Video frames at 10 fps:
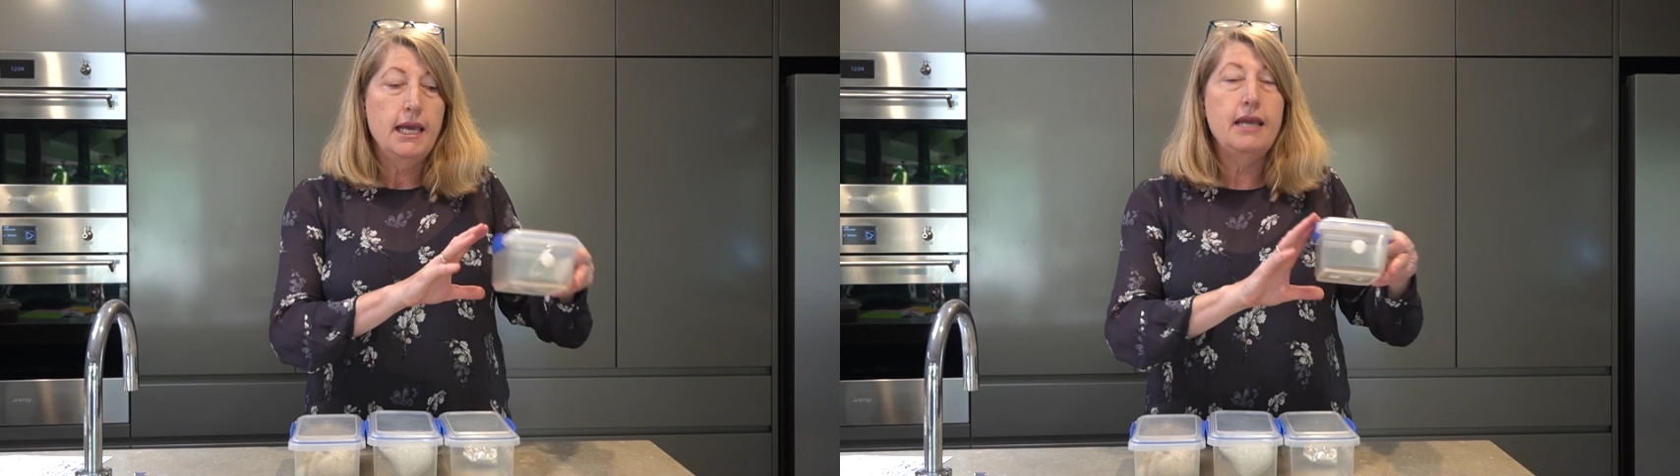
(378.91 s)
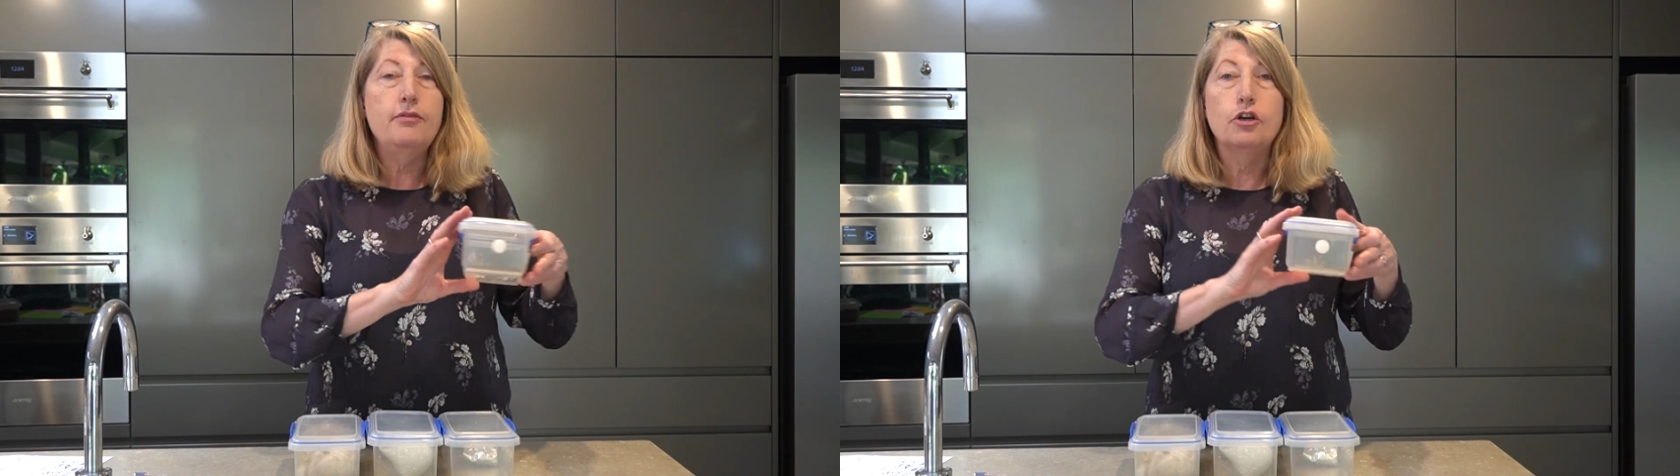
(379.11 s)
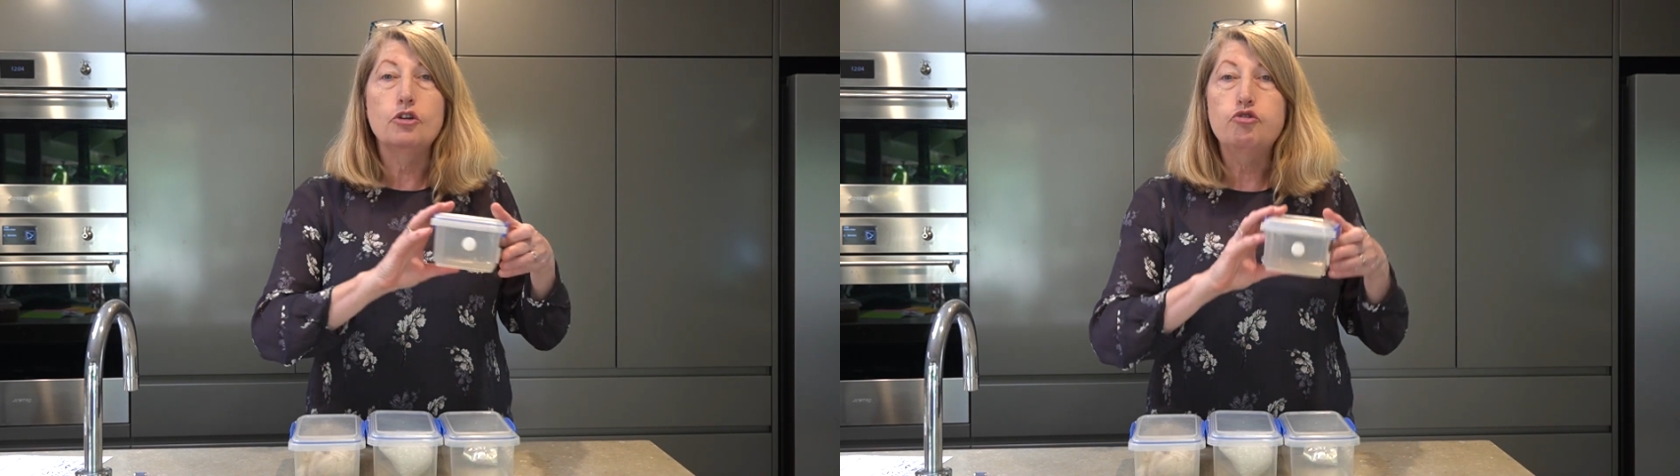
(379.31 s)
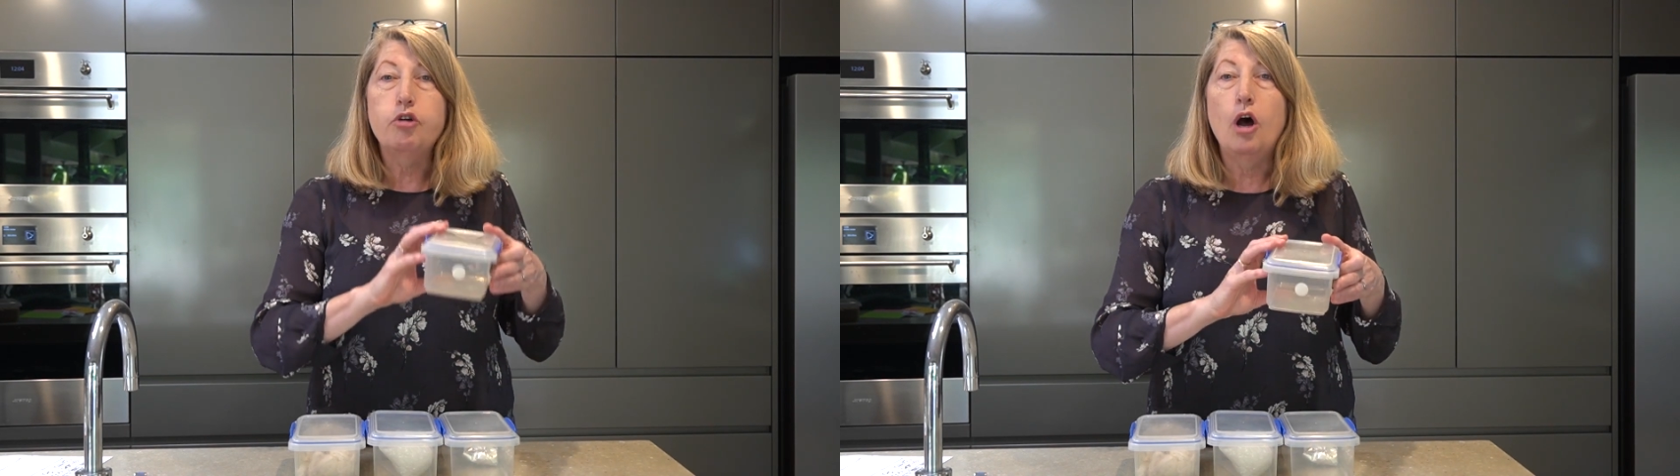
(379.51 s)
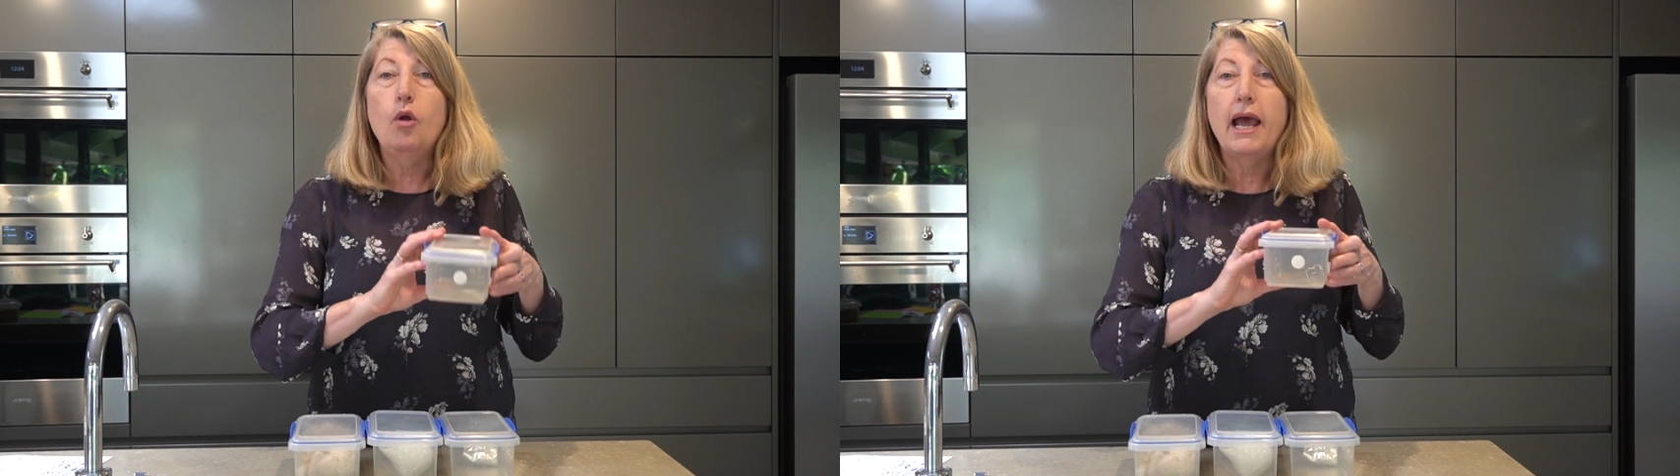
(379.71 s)
in the
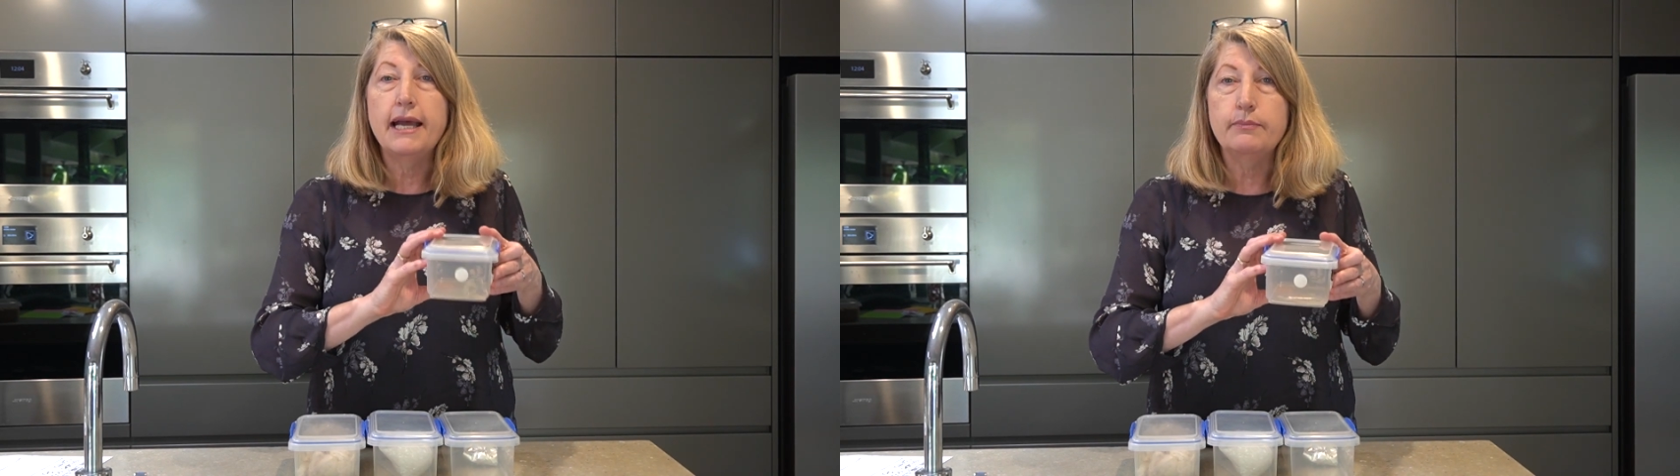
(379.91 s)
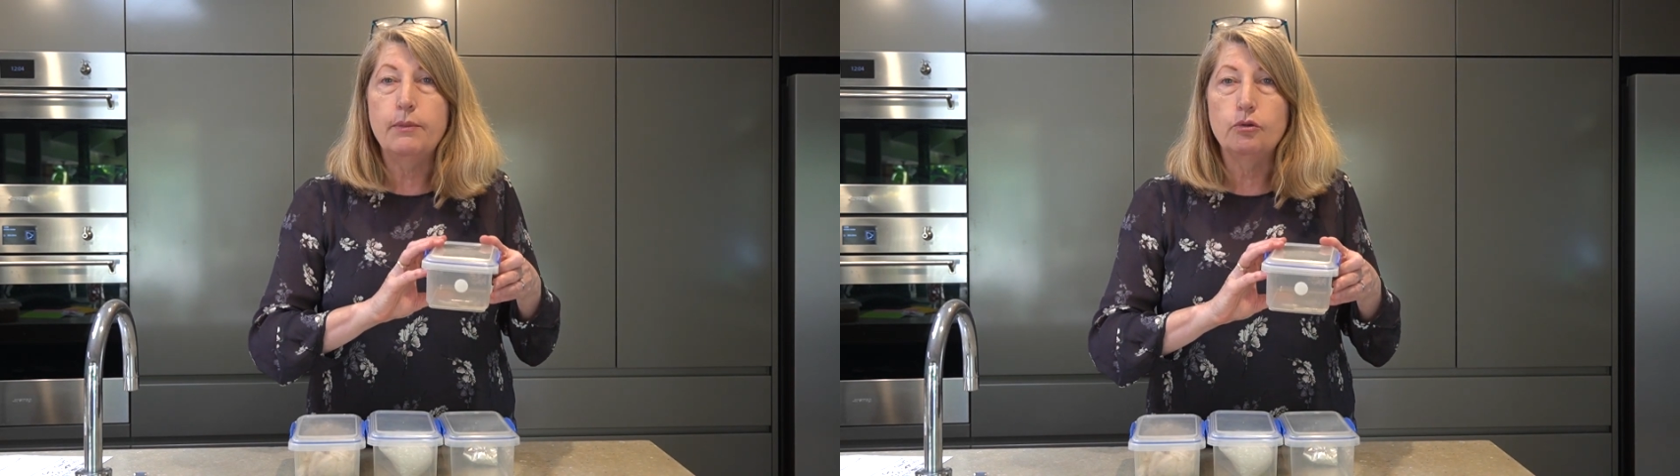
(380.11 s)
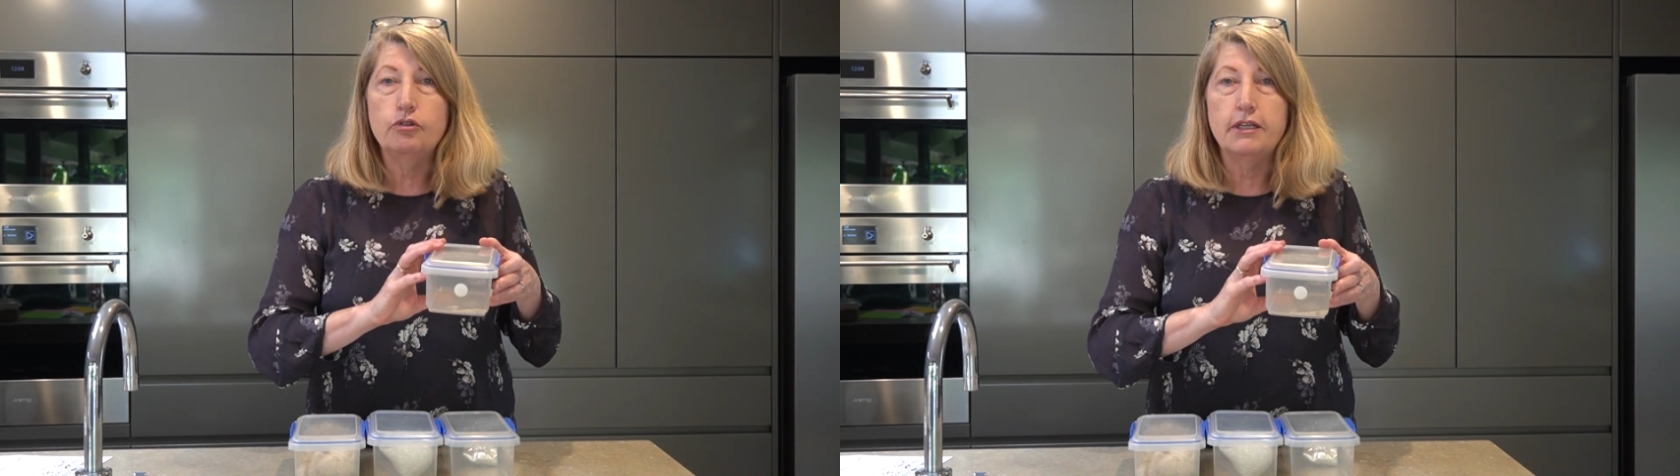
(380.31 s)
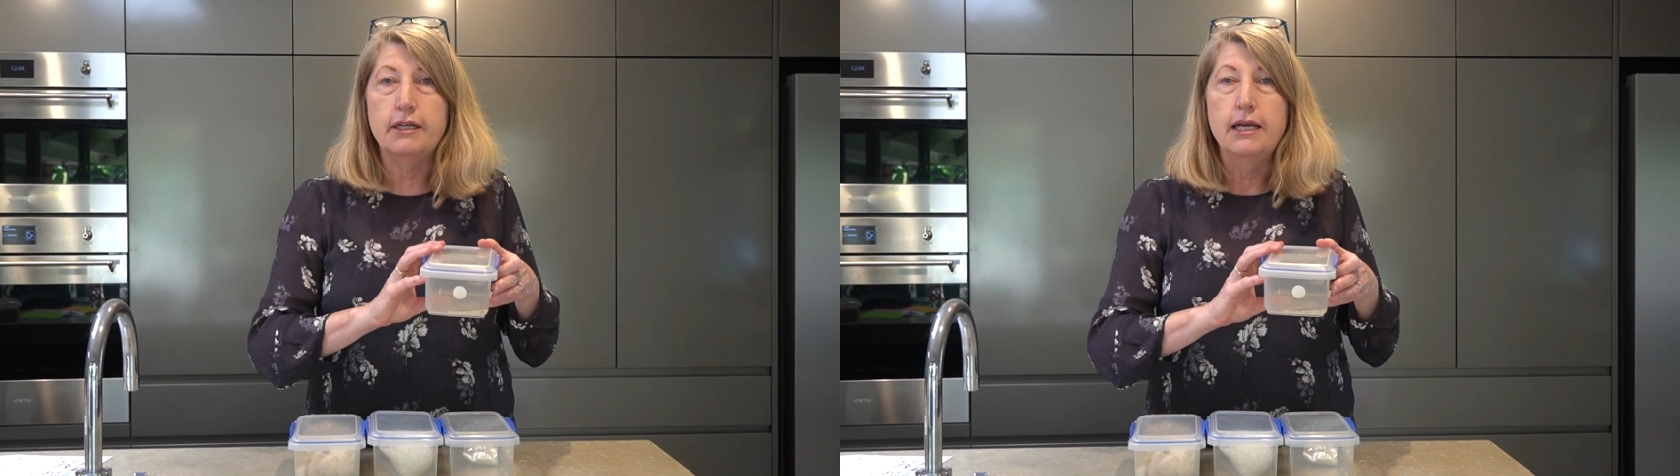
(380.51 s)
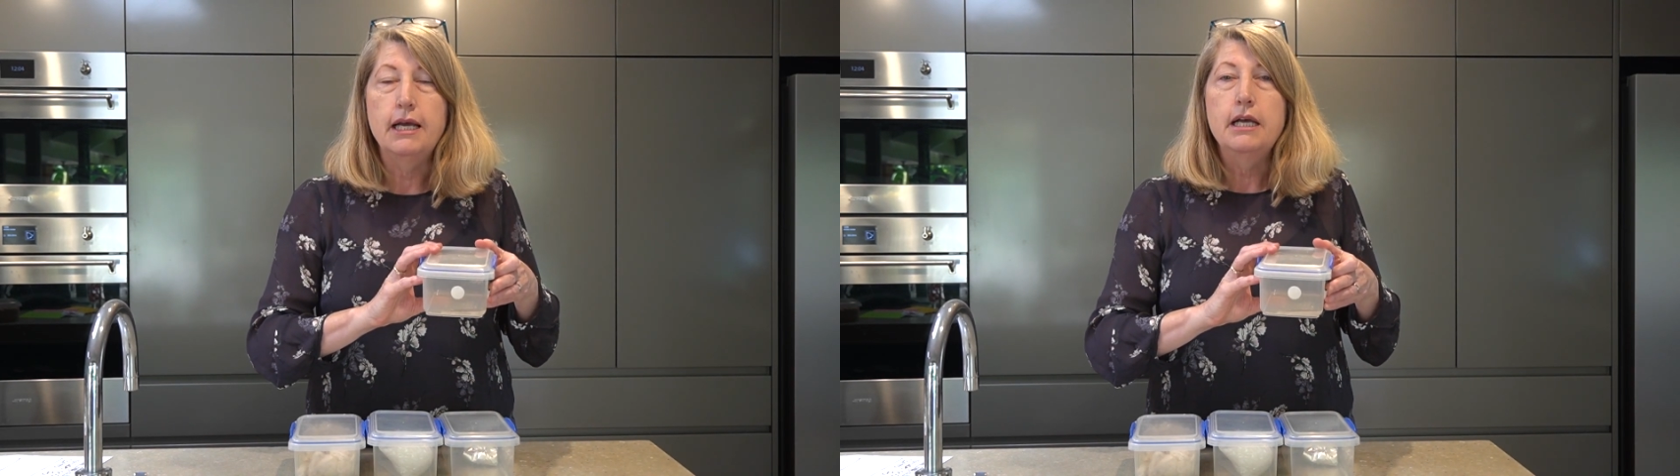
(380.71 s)
control has melted.